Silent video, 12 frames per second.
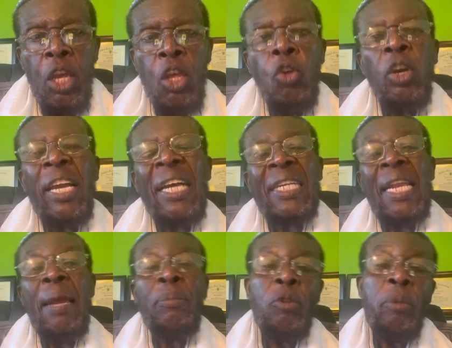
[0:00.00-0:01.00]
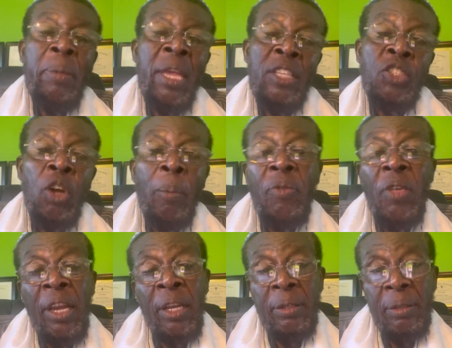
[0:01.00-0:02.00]
You can claim to be
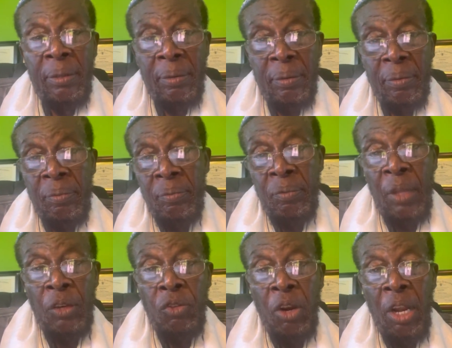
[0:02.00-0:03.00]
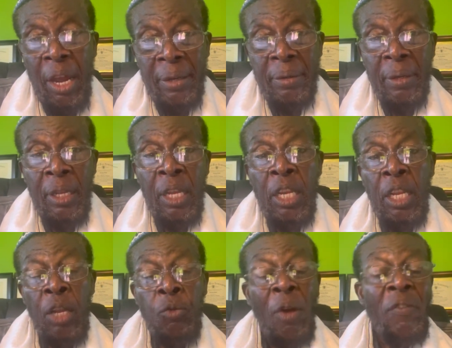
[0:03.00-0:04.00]
something that you're not. In,
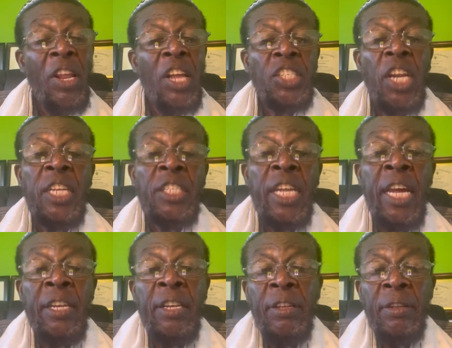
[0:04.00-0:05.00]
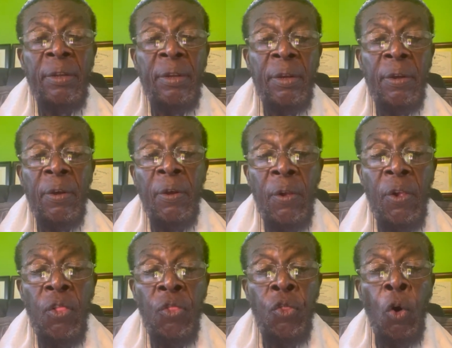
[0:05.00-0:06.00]
in Revelation, he said,
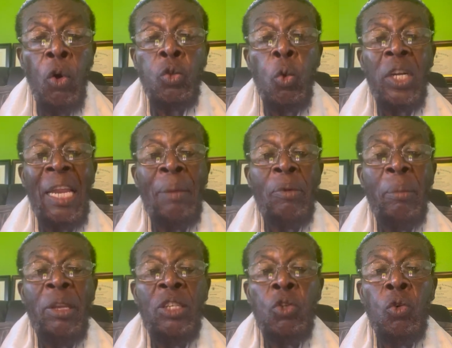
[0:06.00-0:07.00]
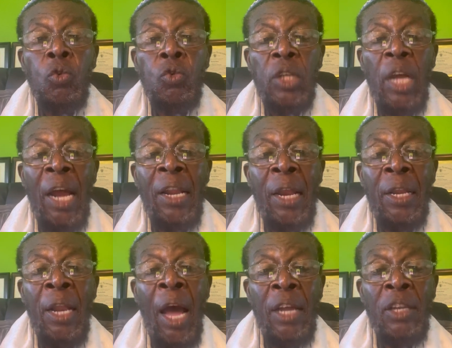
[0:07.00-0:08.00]
those who claim to be Jews and are
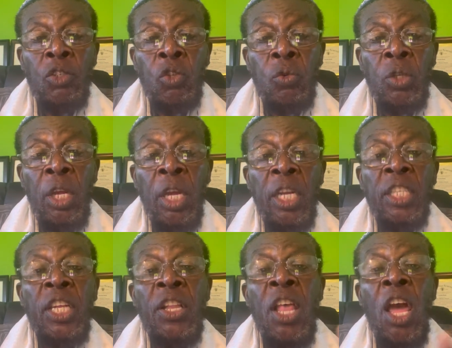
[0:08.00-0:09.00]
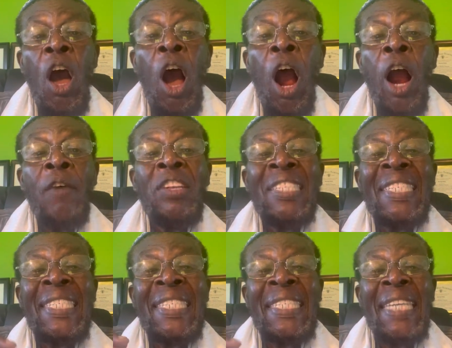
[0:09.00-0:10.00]
not Jews. He said they are the
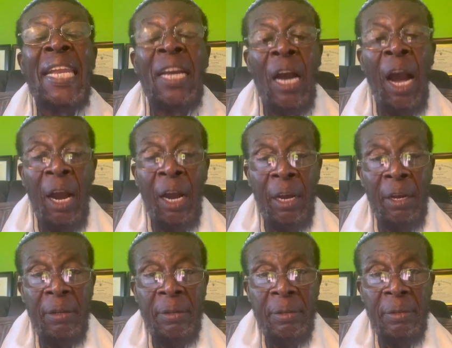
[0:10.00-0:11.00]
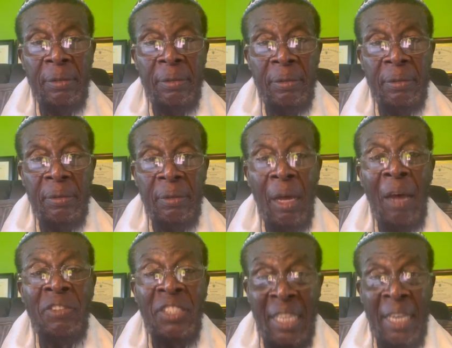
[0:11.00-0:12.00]
synagogue
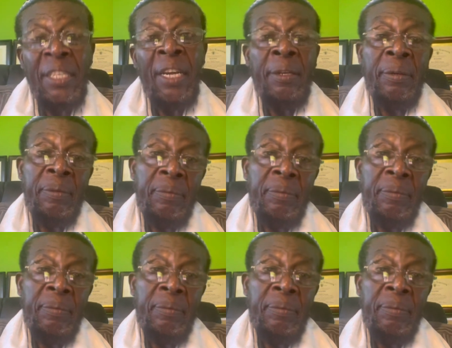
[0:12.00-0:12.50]
of Satan.